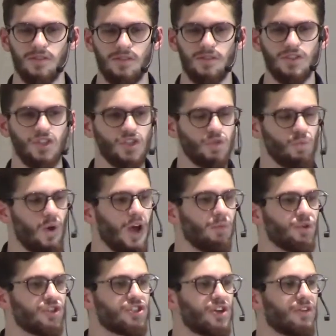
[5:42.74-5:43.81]
This is why
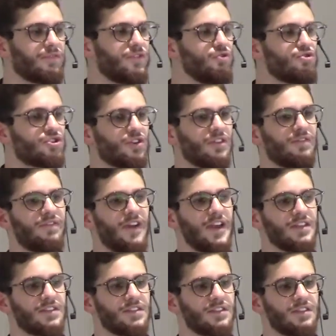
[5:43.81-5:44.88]
we share future and
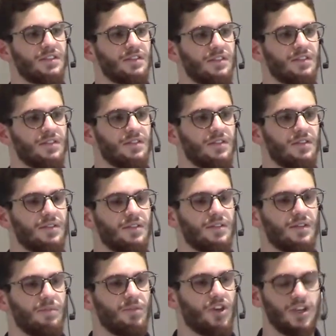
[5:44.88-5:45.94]
fate.
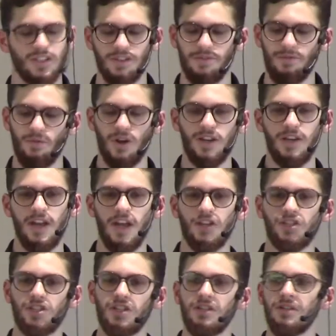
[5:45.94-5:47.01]
Because if one
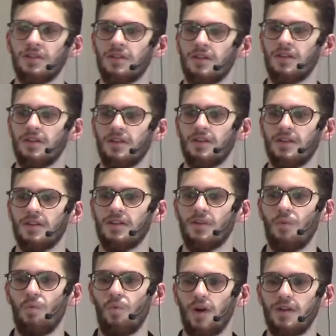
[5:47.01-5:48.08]
nation,
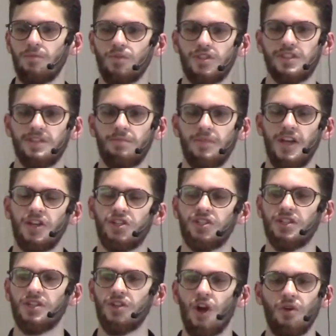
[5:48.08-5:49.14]
one Muslim
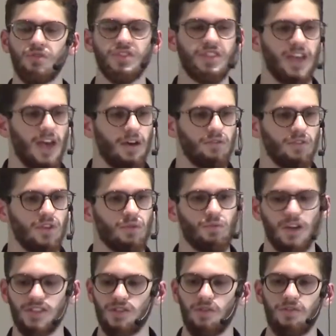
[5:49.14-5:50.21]
nation goes down, the
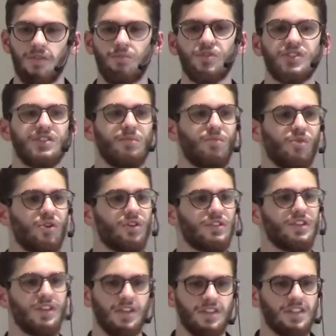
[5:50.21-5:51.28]
rest of the Muslim world
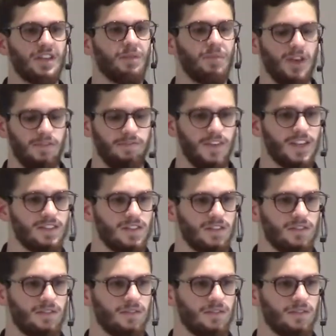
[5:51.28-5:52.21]
is going to be affected.